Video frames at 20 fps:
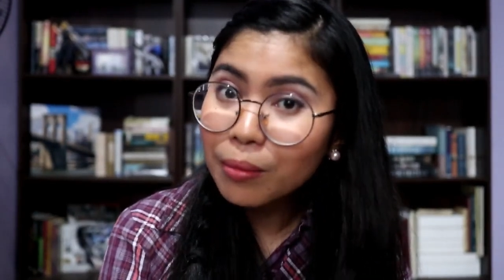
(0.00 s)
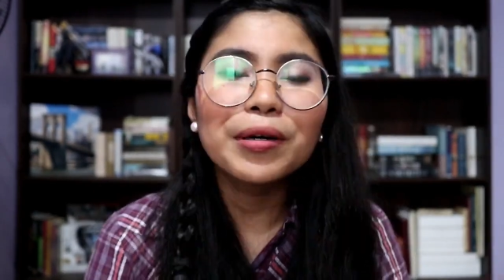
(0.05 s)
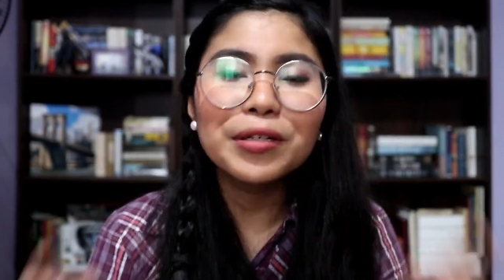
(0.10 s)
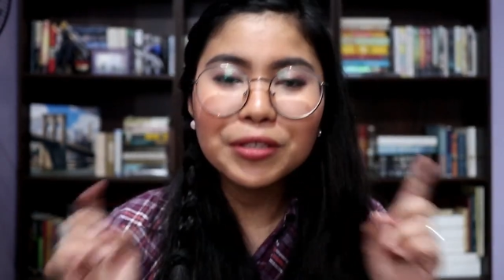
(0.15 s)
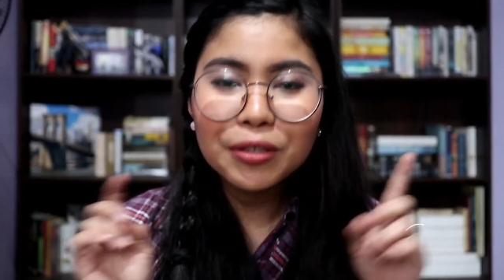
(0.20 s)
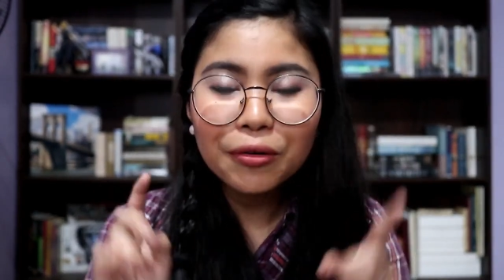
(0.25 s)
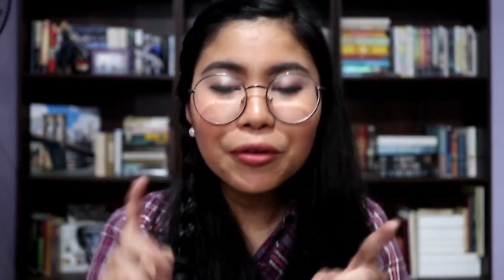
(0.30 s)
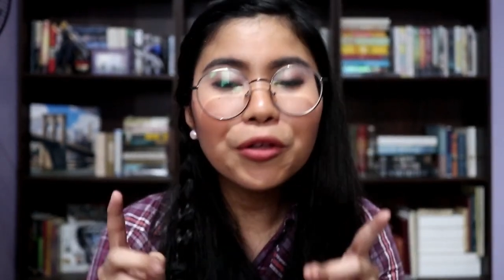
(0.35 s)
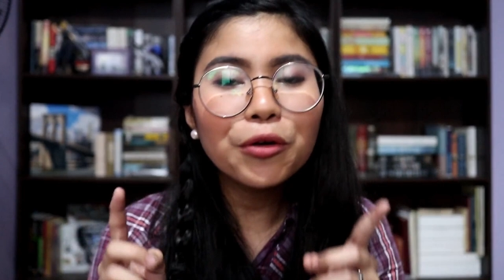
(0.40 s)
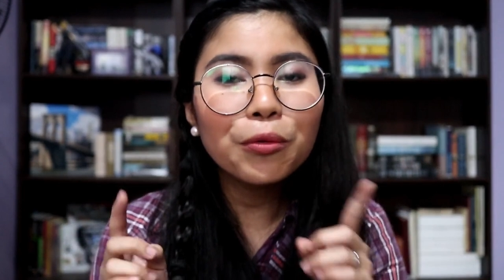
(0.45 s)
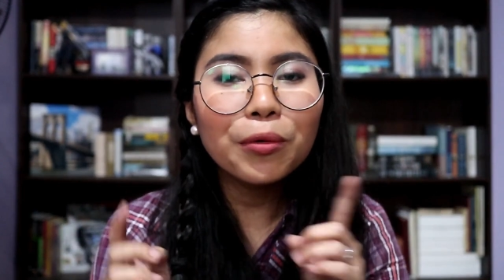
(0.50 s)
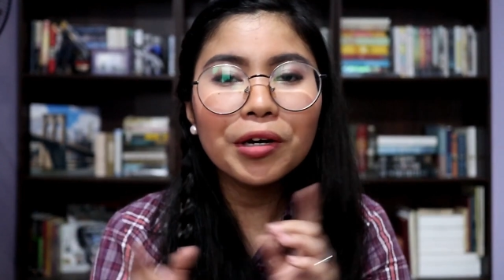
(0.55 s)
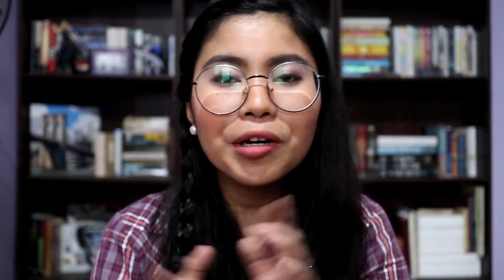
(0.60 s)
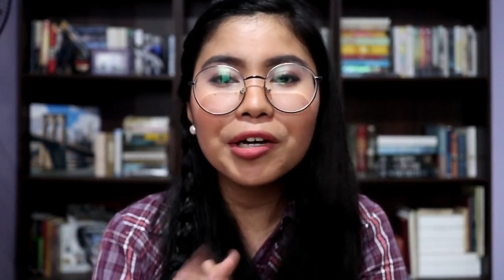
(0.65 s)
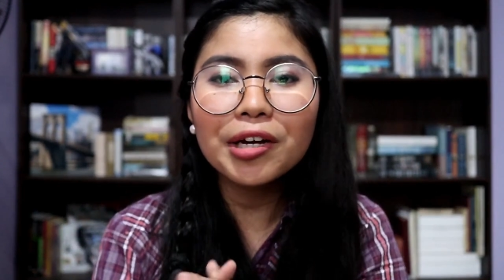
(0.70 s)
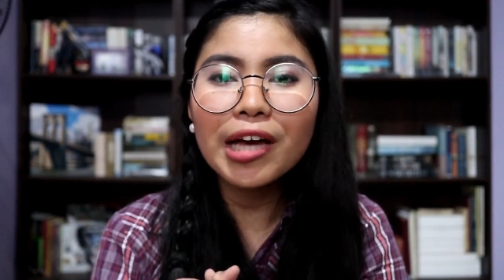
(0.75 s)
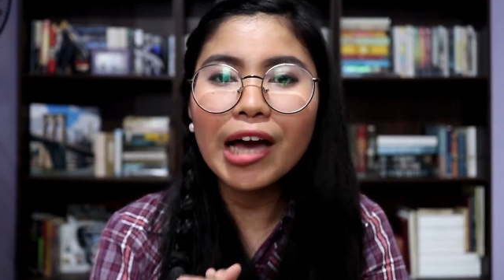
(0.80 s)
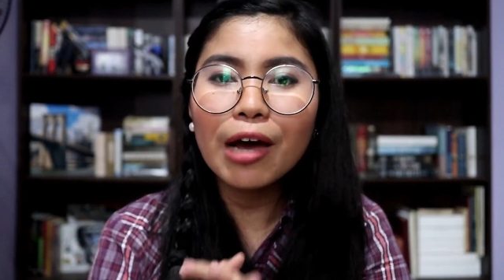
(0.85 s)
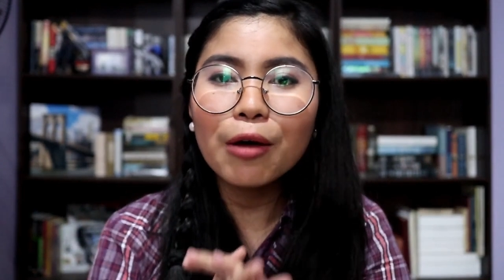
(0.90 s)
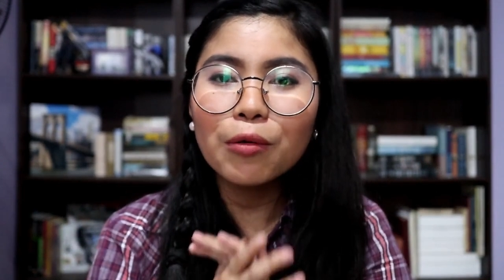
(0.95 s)
But don't you
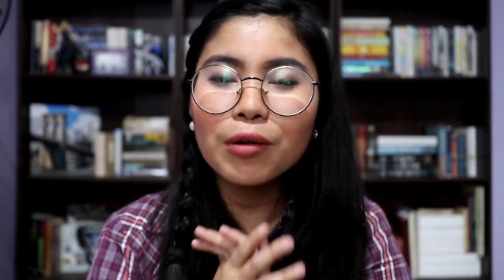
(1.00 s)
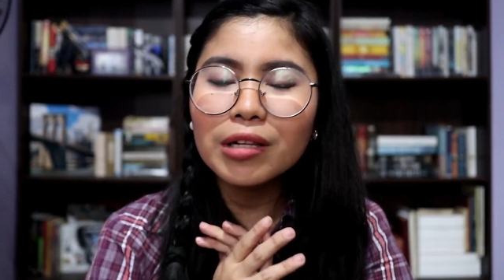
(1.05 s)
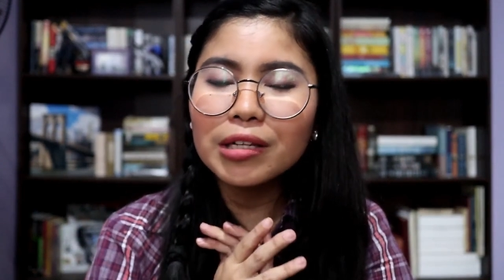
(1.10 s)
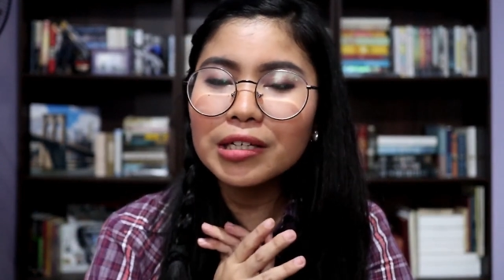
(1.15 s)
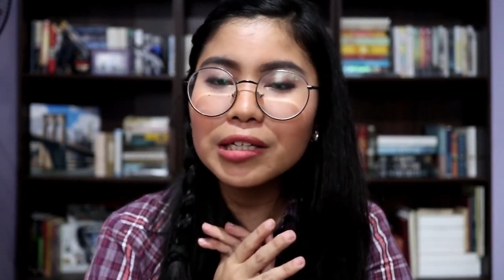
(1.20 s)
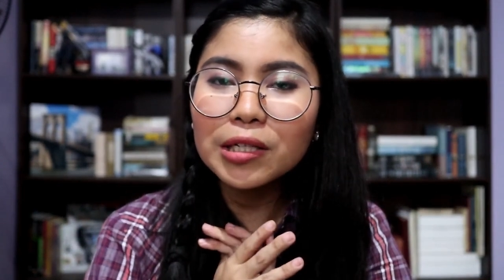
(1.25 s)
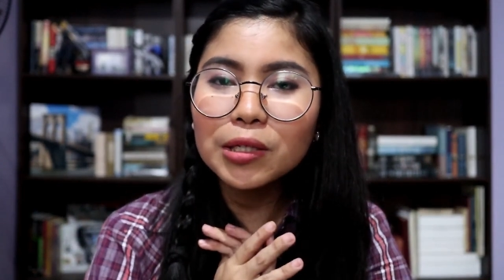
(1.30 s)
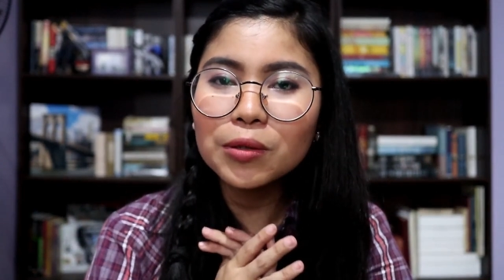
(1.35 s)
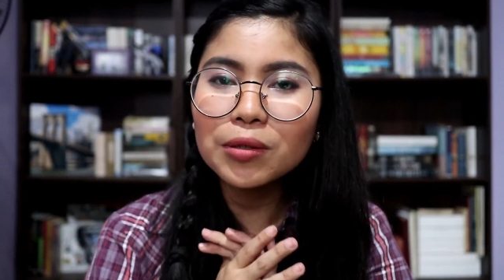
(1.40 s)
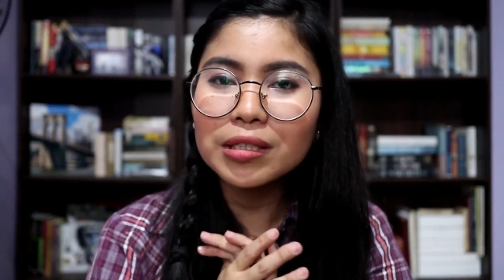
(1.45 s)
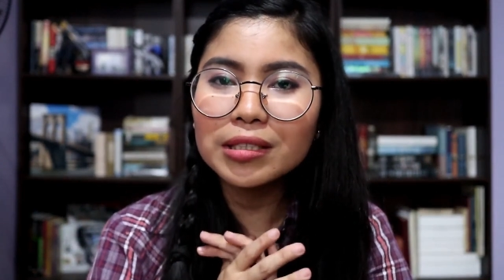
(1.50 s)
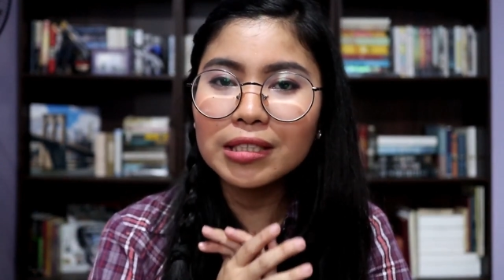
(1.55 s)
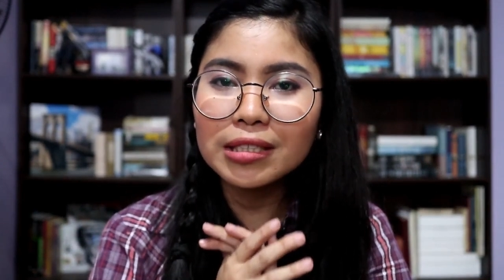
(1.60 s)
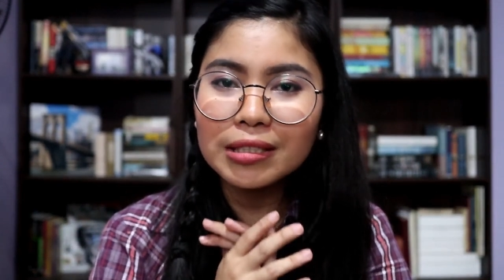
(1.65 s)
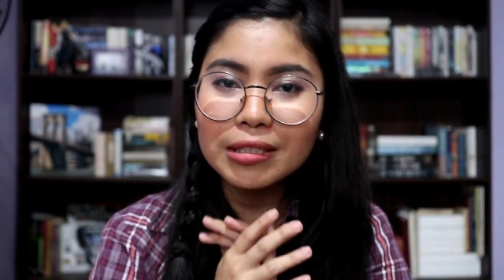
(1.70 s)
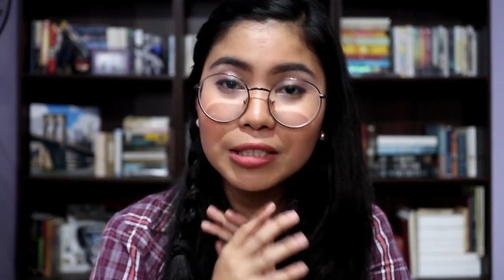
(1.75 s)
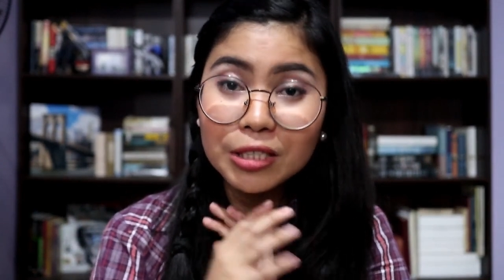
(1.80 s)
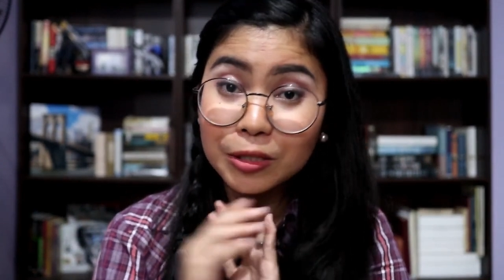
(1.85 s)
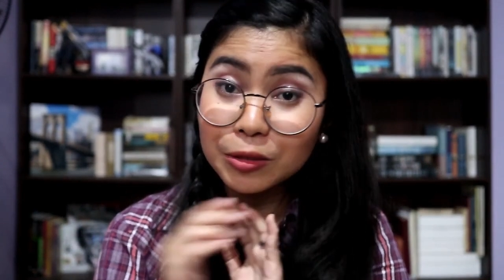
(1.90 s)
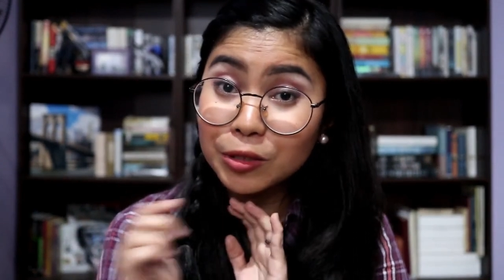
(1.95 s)
worry, I will include in the
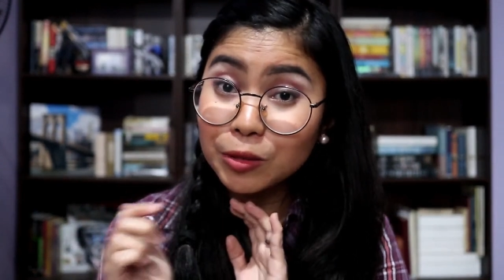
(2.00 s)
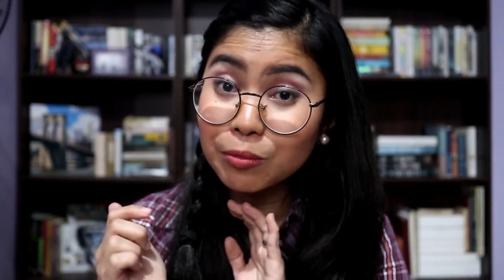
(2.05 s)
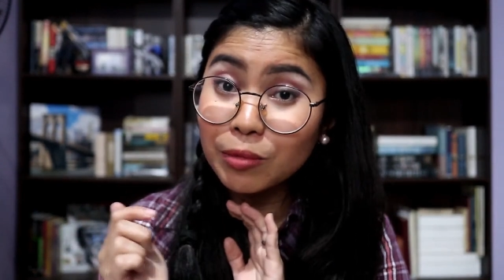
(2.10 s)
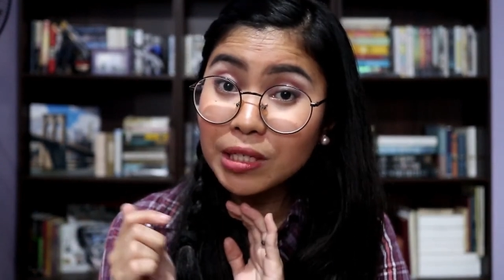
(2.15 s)
description